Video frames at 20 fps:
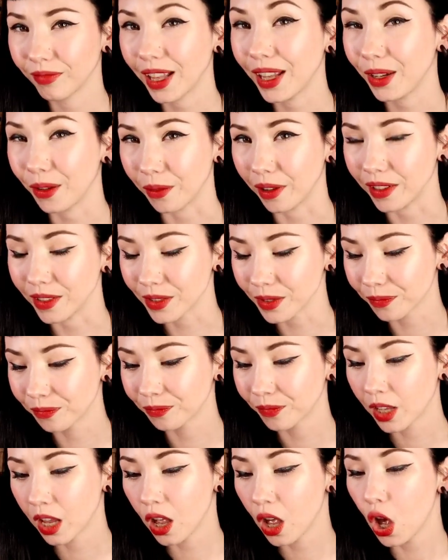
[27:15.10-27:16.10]
Anyways,
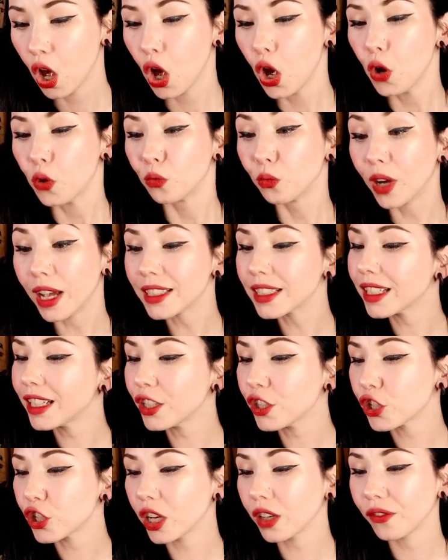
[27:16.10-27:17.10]

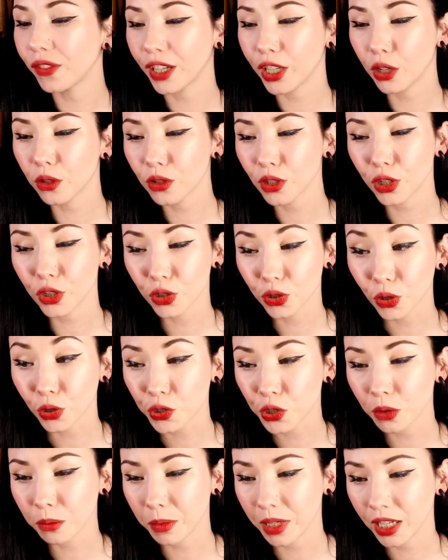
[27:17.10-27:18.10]
residents shared videos on
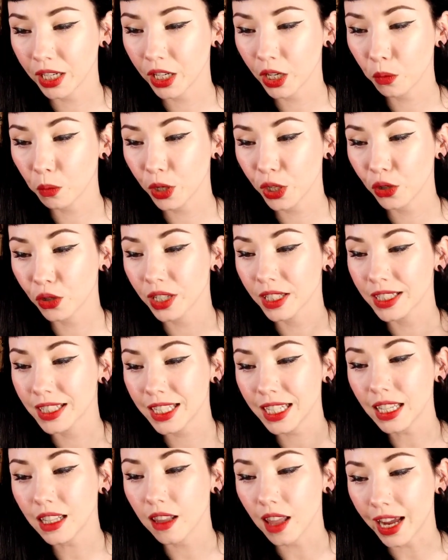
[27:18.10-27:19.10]
social media where you can
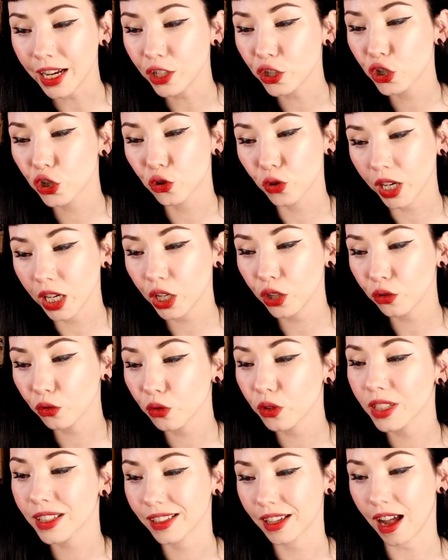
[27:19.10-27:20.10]
see a light streaking
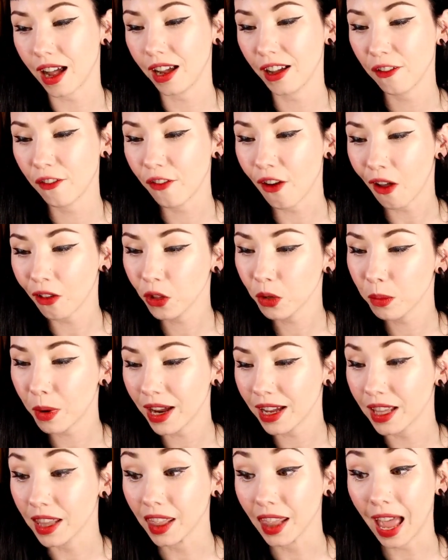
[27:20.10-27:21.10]
through the sky, followed
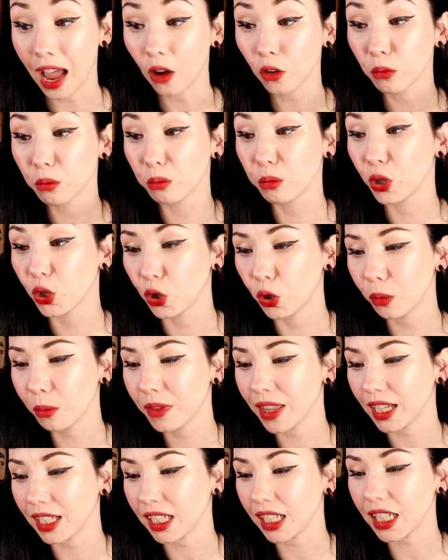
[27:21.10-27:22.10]
by a loud
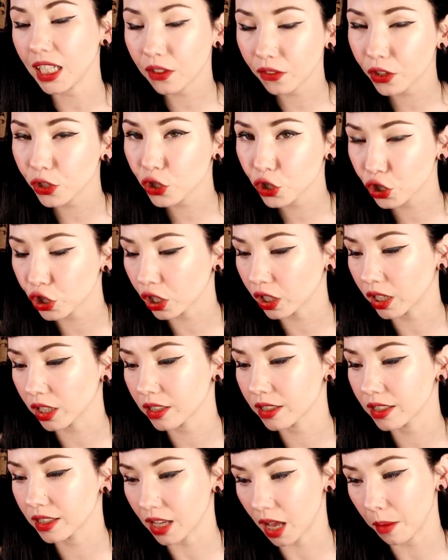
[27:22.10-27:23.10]
boom that even
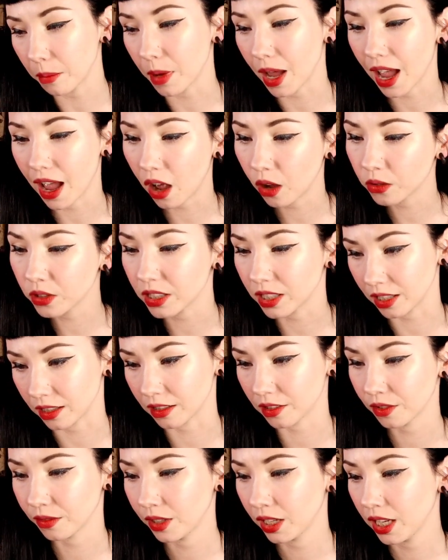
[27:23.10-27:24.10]
shook some
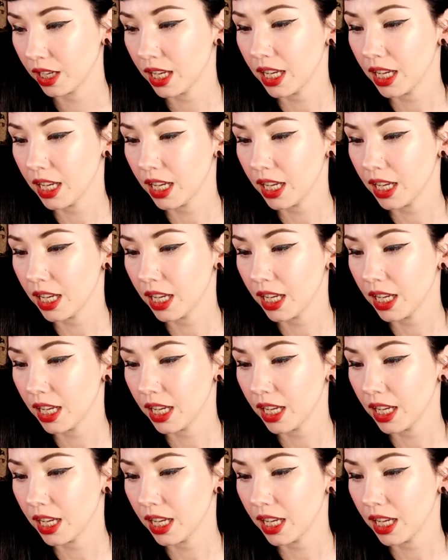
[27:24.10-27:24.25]
houses.